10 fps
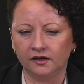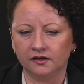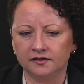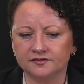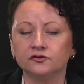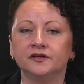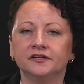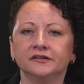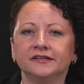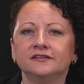So here
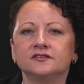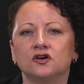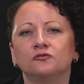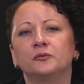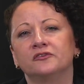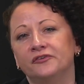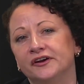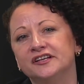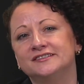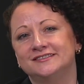at LegalSoft, we're
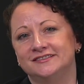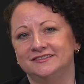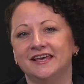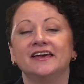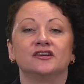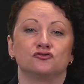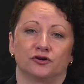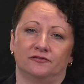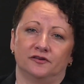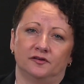very data
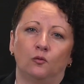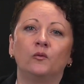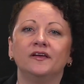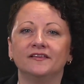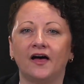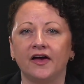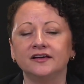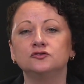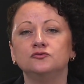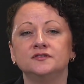driven. We like
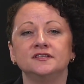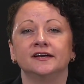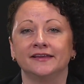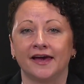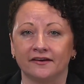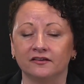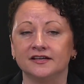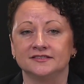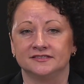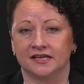to see and
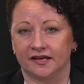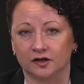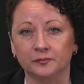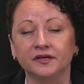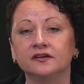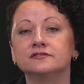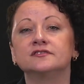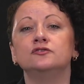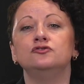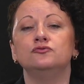analyze data because
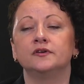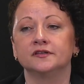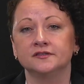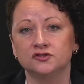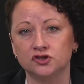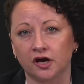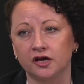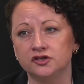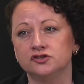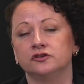you can
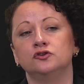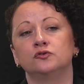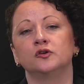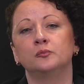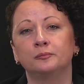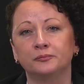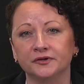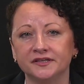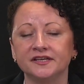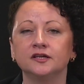judge, you can
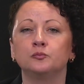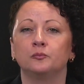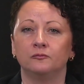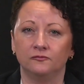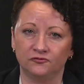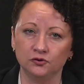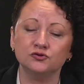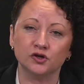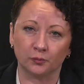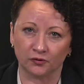predict
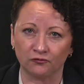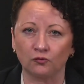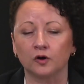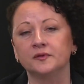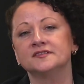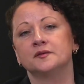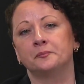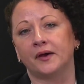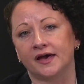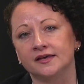future performance
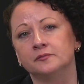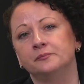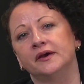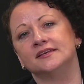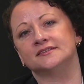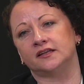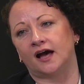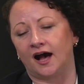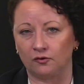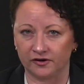based on
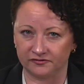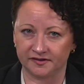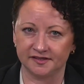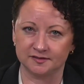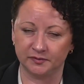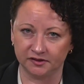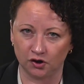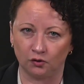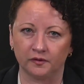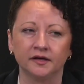how everything's been
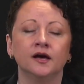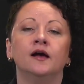going.